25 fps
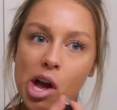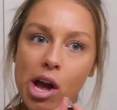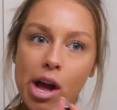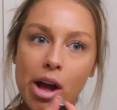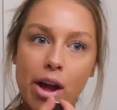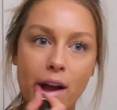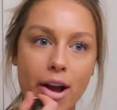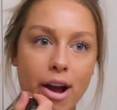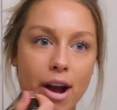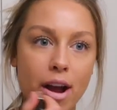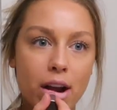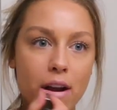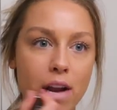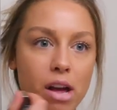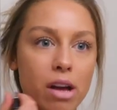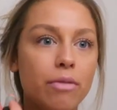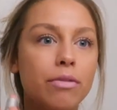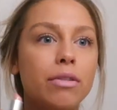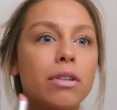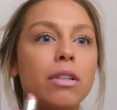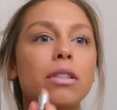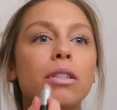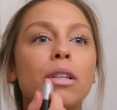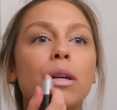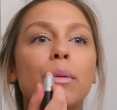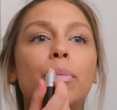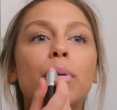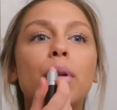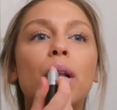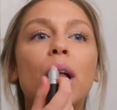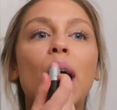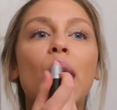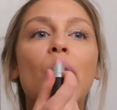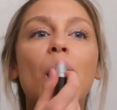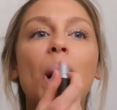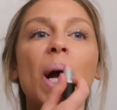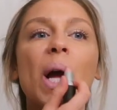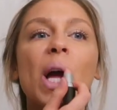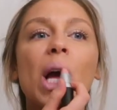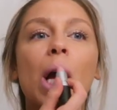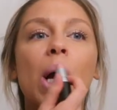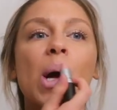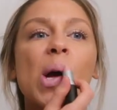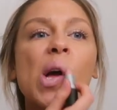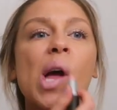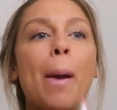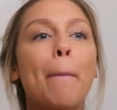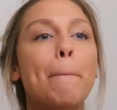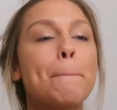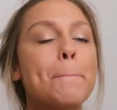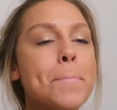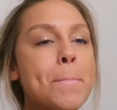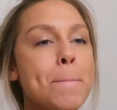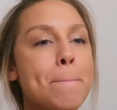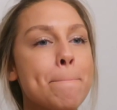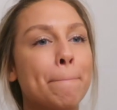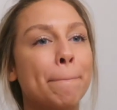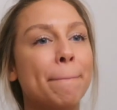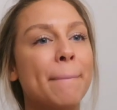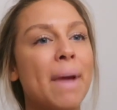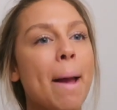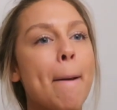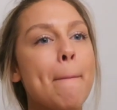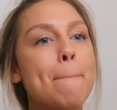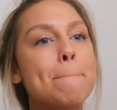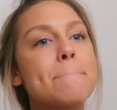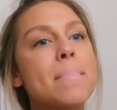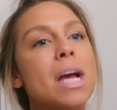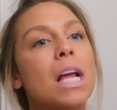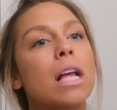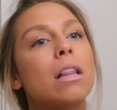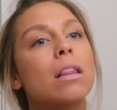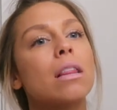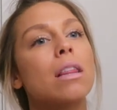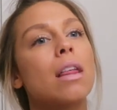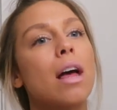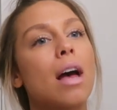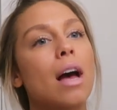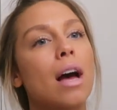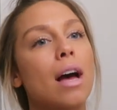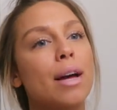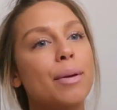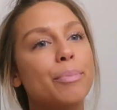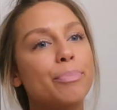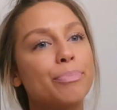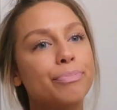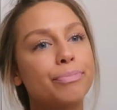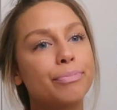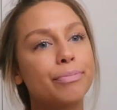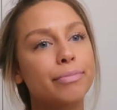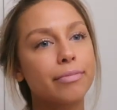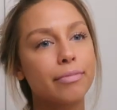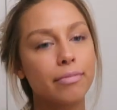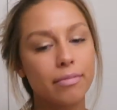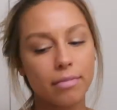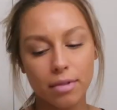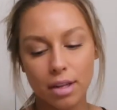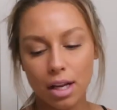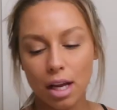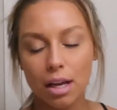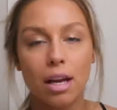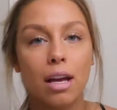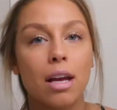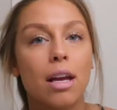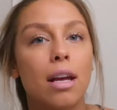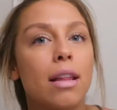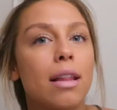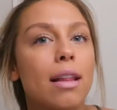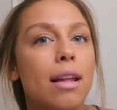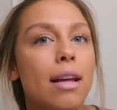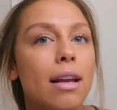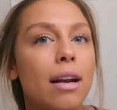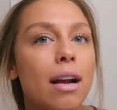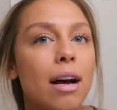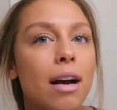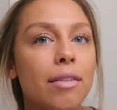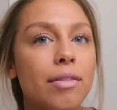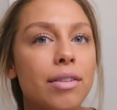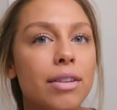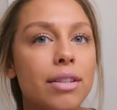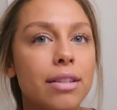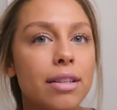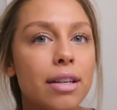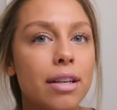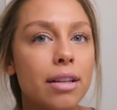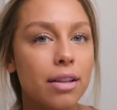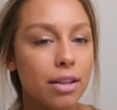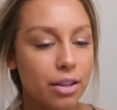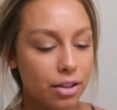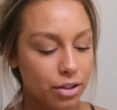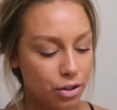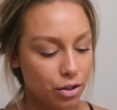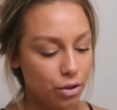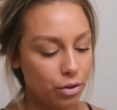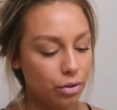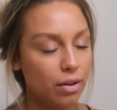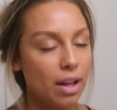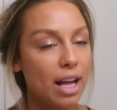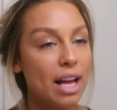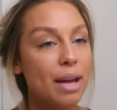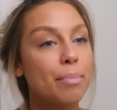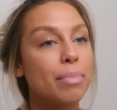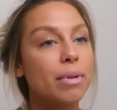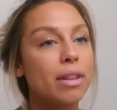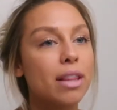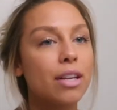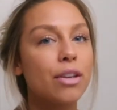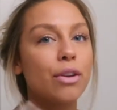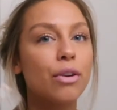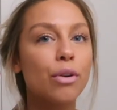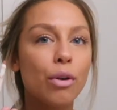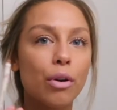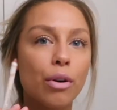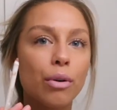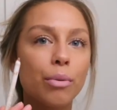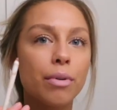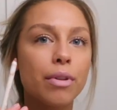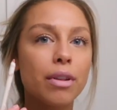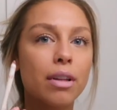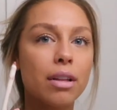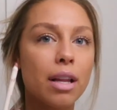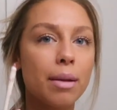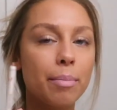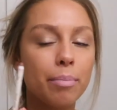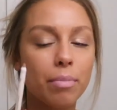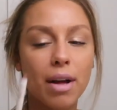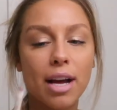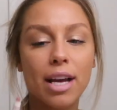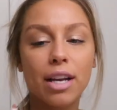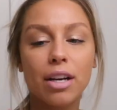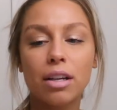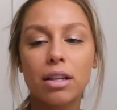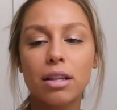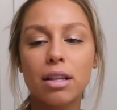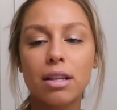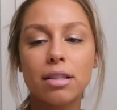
I kind of just apply that, and then obviously it looks too light, but then you go on with the lip liner.